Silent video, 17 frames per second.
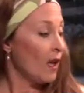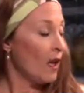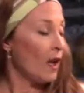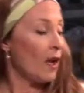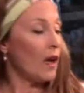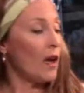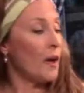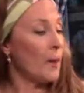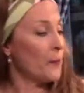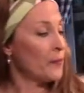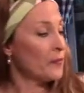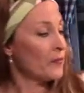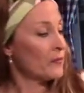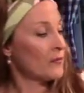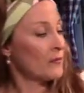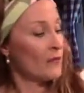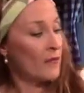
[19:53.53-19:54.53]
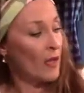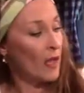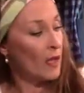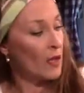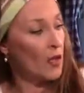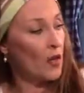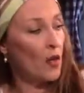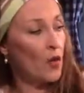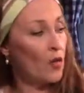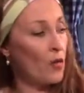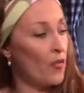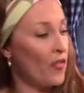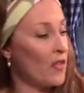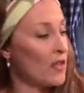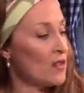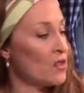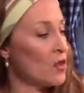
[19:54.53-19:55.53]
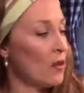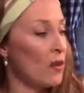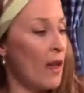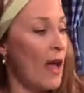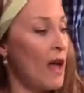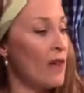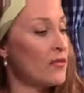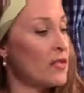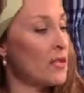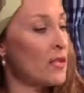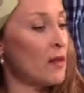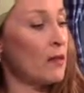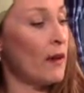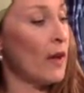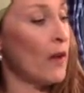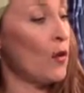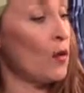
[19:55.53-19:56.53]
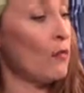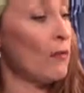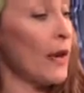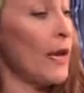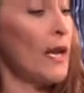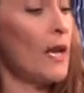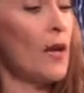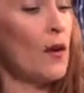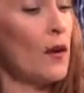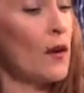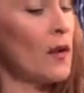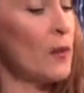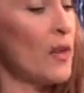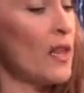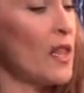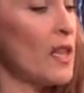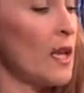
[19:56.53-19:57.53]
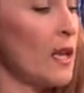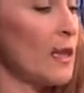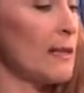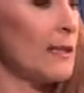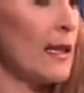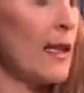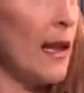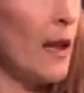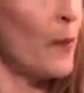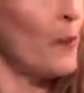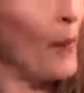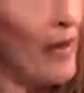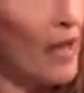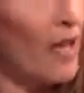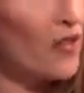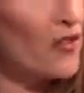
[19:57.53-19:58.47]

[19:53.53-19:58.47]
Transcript: Things you'll have sitting around already are going to be things like baking